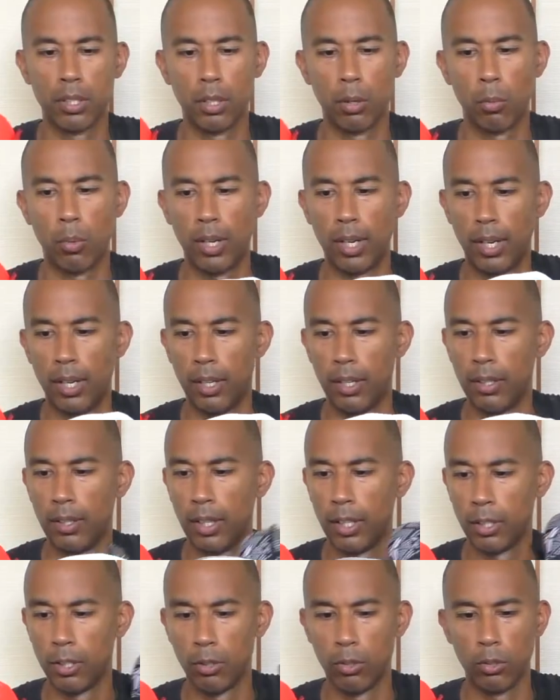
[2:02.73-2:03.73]
in a while.
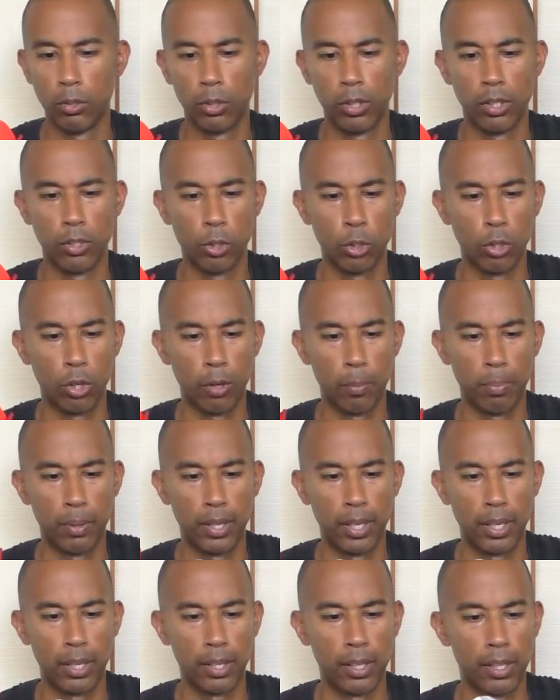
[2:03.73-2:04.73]
I do enjoy
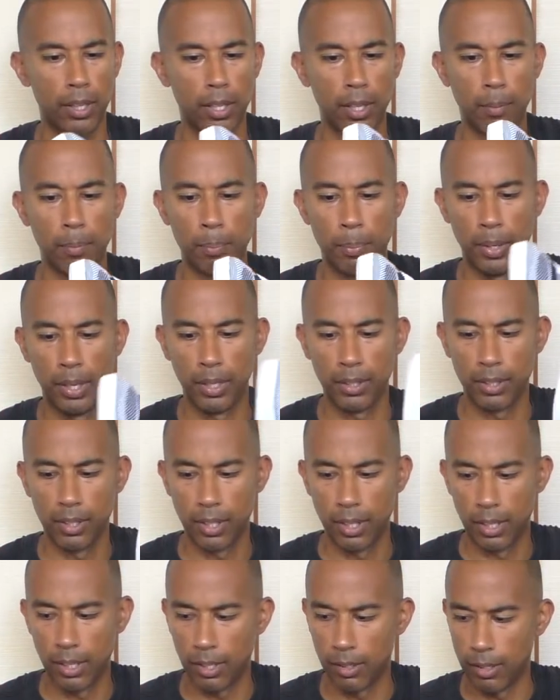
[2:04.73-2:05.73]
playing in them, but
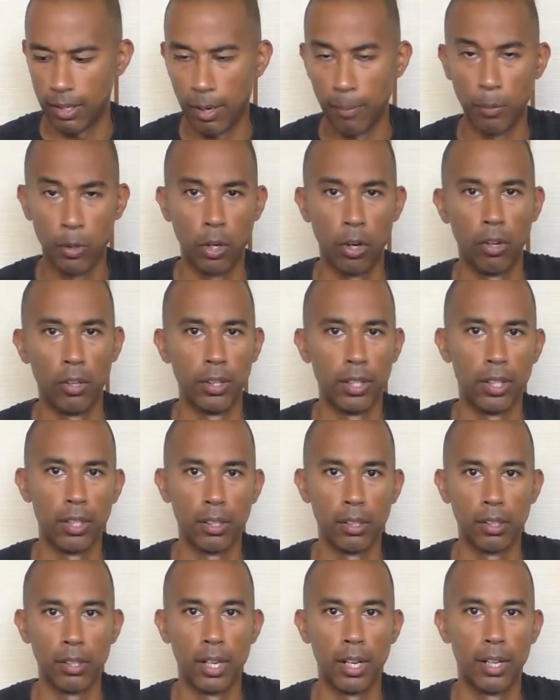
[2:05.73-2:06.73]
I'm
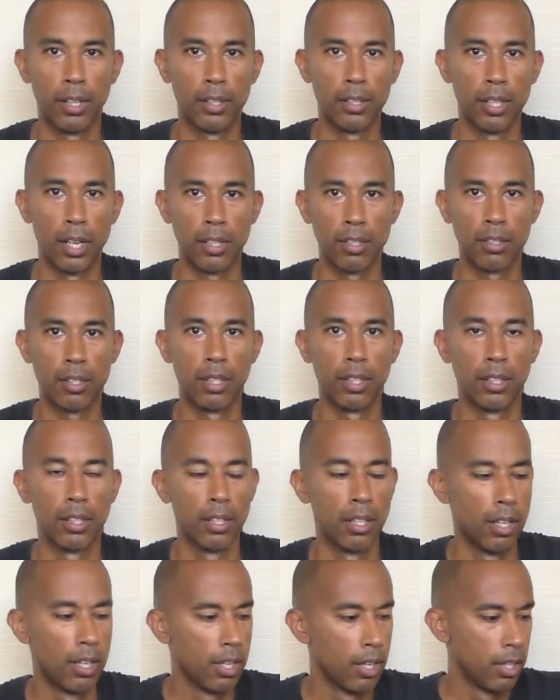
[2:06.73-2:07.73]
currently
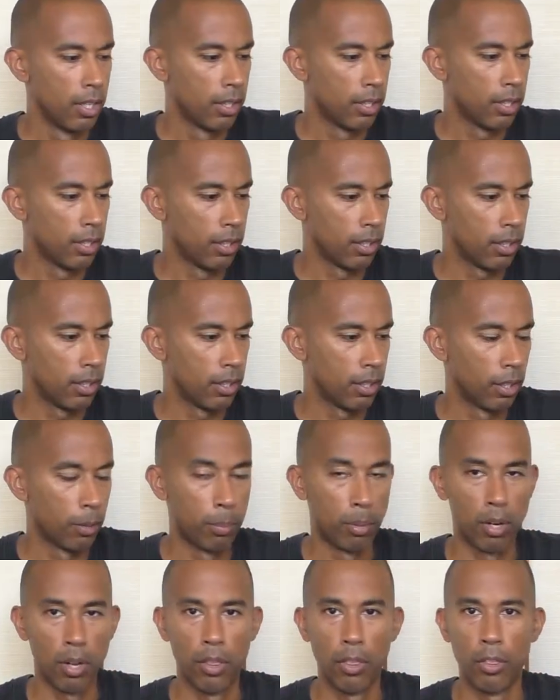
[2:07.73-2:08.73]
testing the
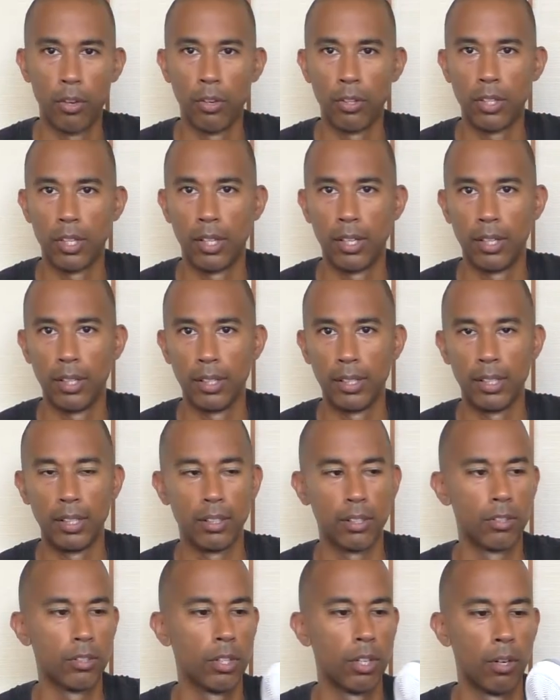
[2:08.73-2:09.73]
LeBron 13
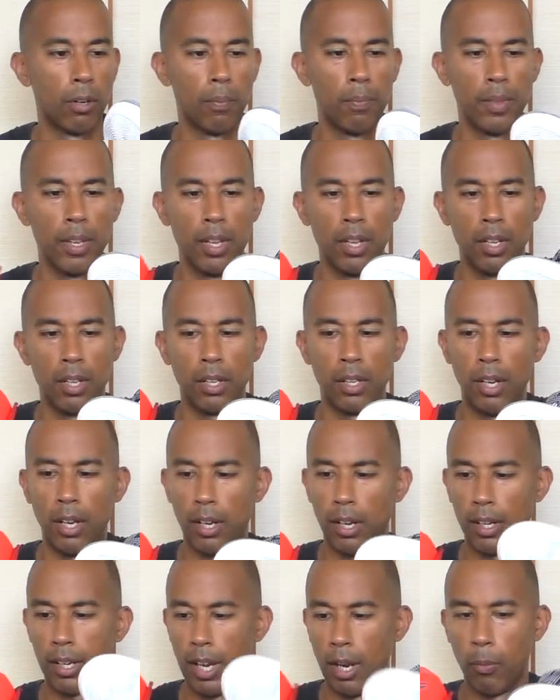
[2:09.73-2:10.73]
Elite. So
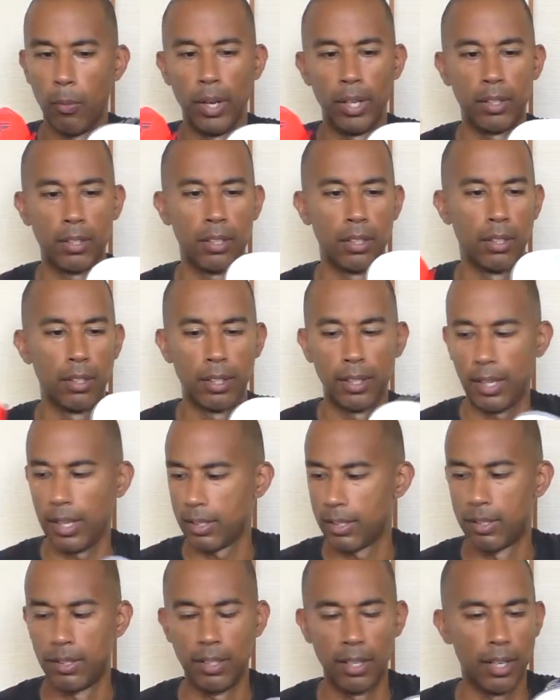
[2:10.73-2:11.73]
yeah, I can't wait till
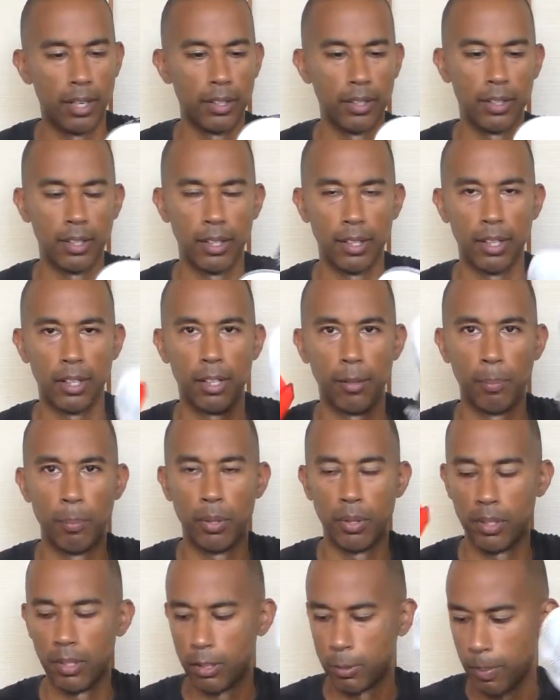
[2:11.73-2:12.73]
that's done and I can
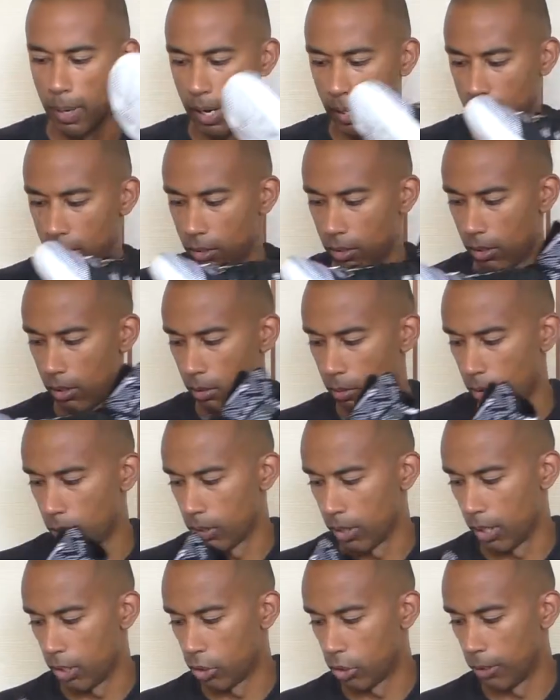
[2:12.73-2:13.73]
put these back into the
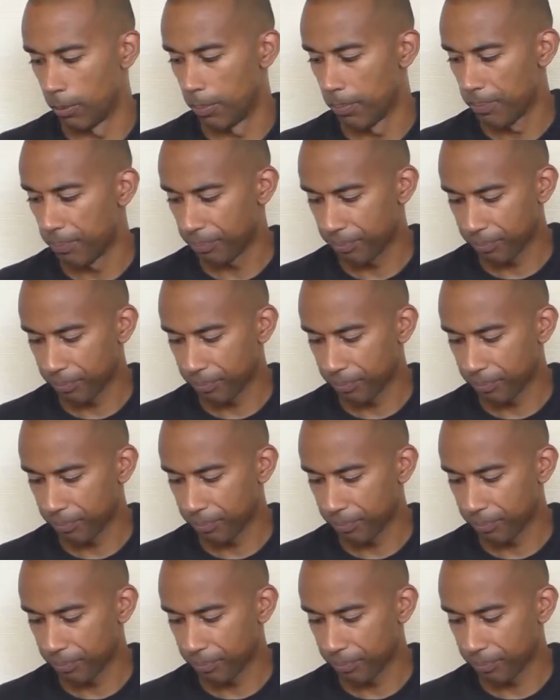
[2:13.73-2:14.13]
rotation.